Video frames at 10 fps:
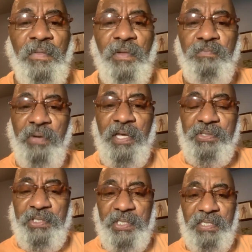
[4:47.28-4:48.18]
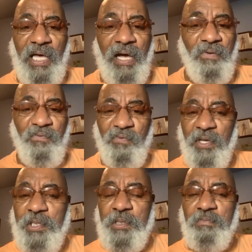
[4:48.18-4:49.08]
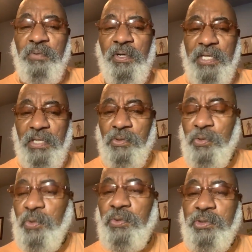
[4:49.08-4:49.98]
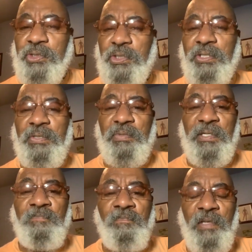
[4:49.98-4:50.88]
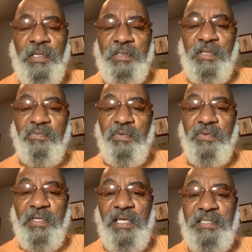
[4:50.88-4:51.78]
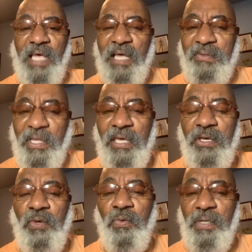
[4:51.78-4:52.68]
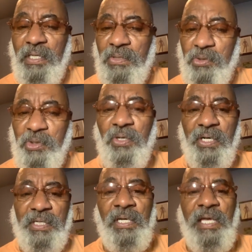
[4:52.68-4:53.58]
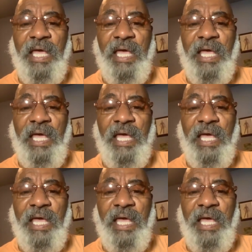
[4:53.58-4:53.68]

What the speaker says: the pages now, Facebook and YouTube and different things. I think you will enjoy it.